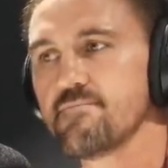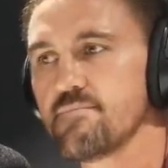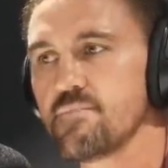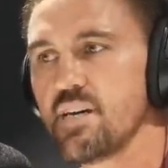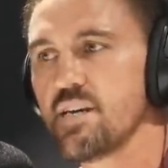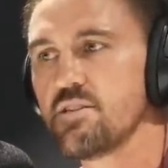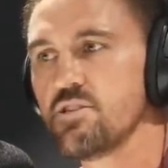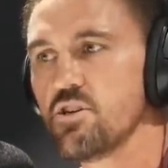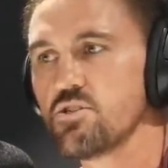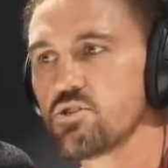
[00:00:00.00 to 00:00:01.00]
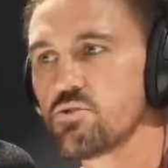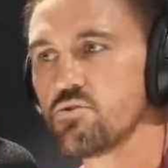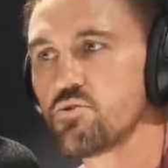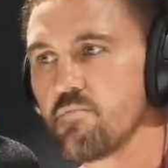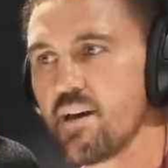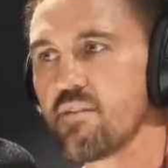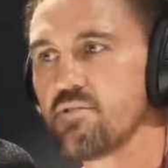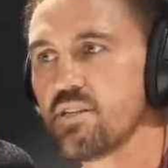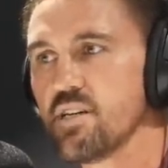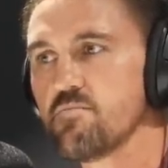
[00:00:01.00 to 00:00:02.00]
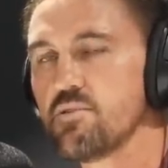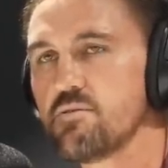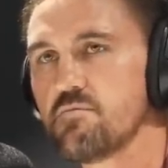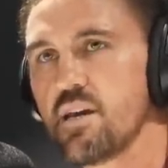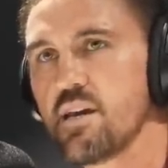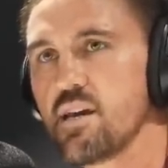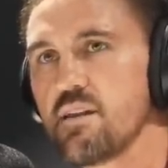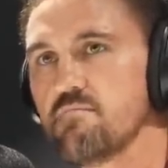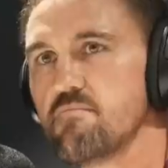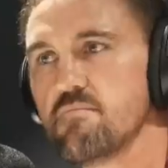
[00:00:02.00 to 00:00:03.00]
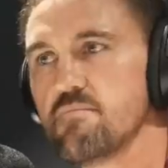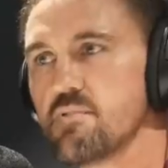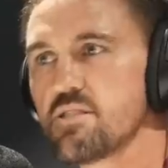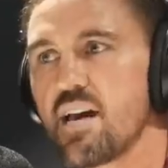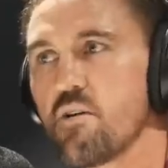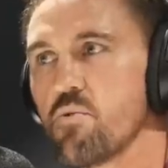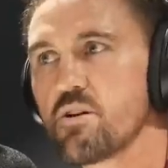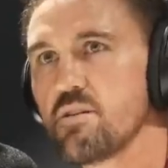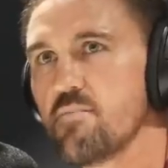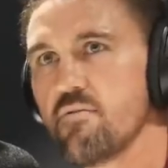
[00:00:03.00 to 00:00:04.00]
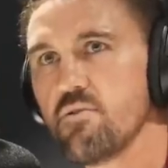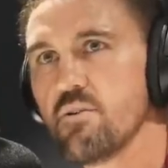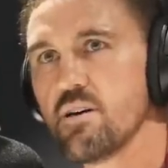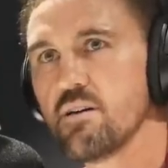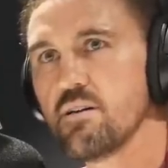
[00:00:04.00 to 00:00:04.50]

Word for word: yeah, Jon just sort of took him out of his element and just outworked him everywhere.